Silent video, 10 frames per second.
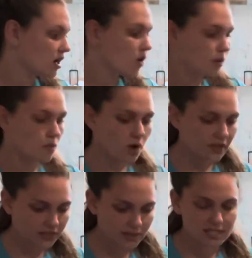We
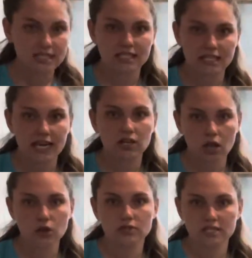want them to stay
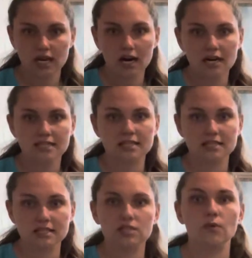close to us.
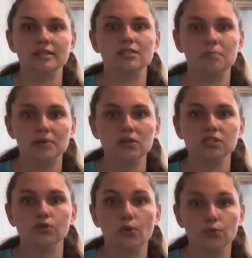This is going to build
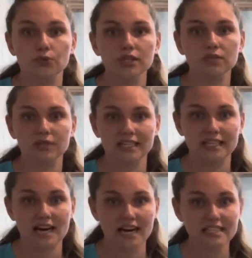into a really, really
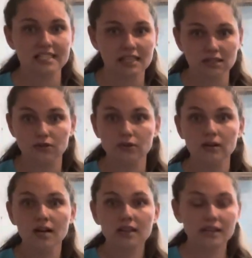nice
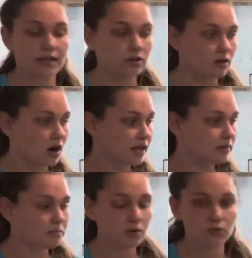heel later
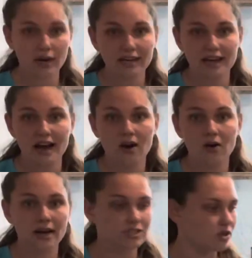on, but right now
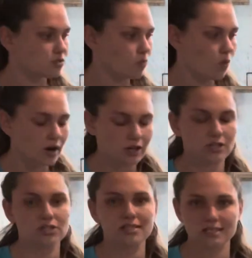I just want
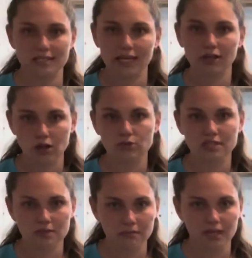her to stay close
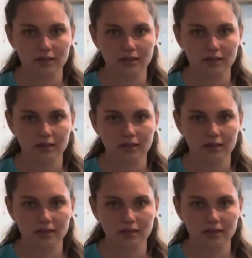to me.